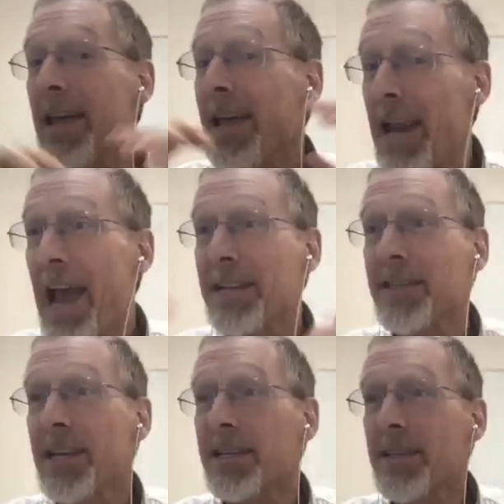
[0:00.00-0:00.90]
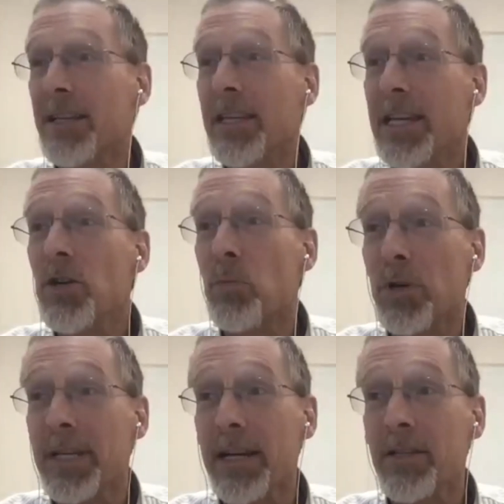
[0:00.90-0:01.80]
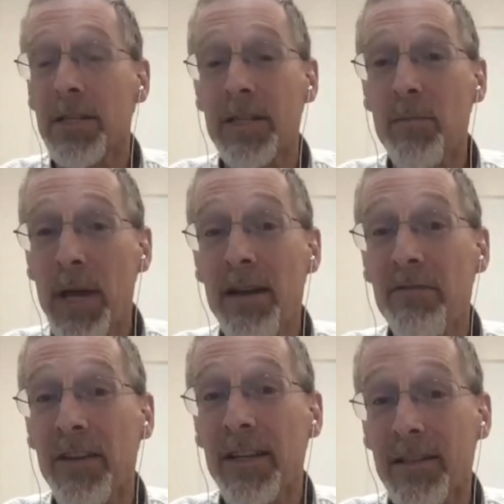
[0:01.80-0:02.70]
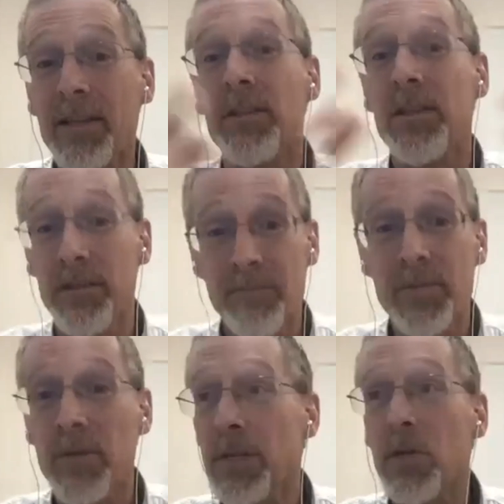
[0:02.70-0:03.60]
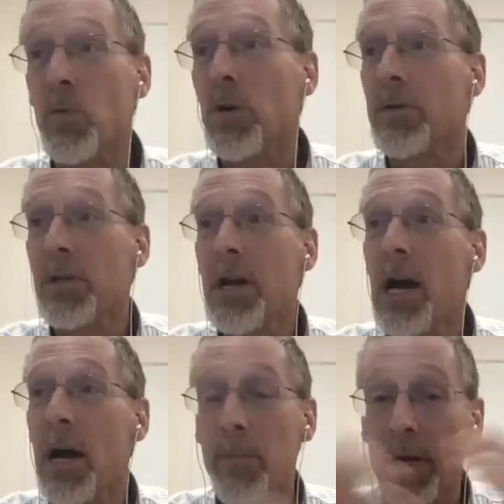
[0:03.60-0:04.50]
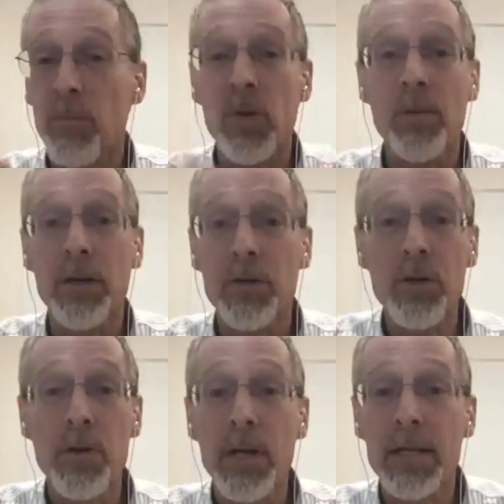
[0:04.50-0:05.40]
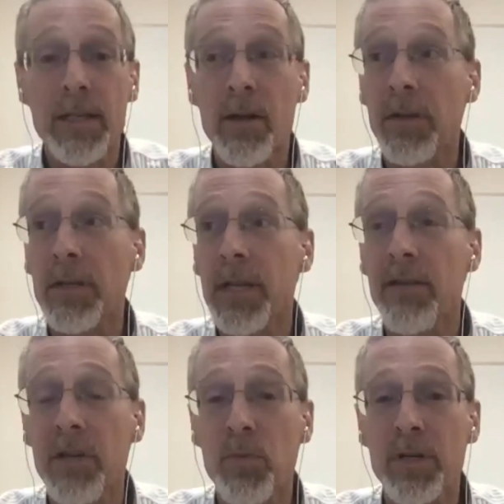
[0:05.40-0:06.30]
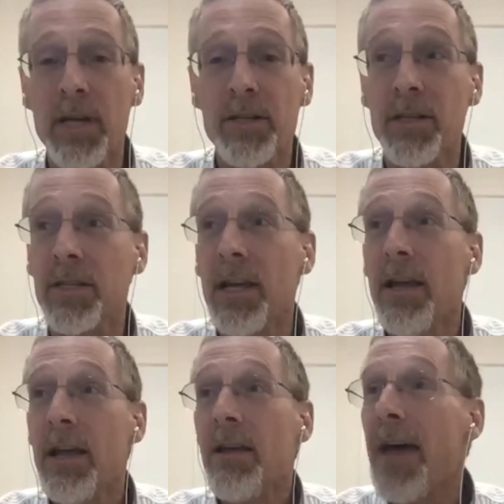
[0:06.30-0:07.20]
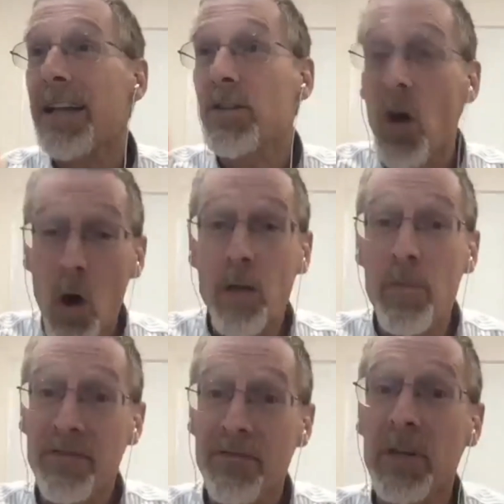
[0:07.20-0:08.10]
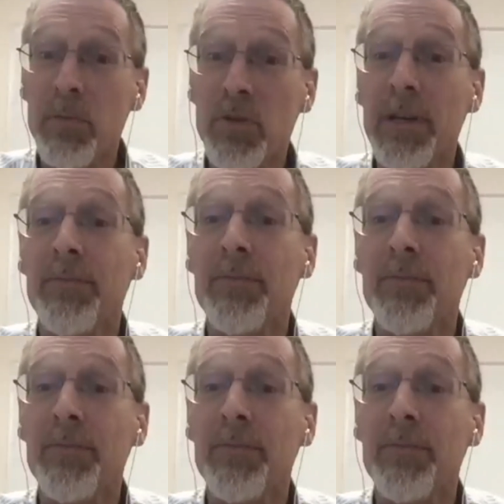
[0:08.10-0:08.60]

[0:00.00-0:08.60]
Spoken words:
and access to the legal protections and benefits, such as you mentioned workers' comp, unemployment insurance, health and safety protections, that's all above 50%.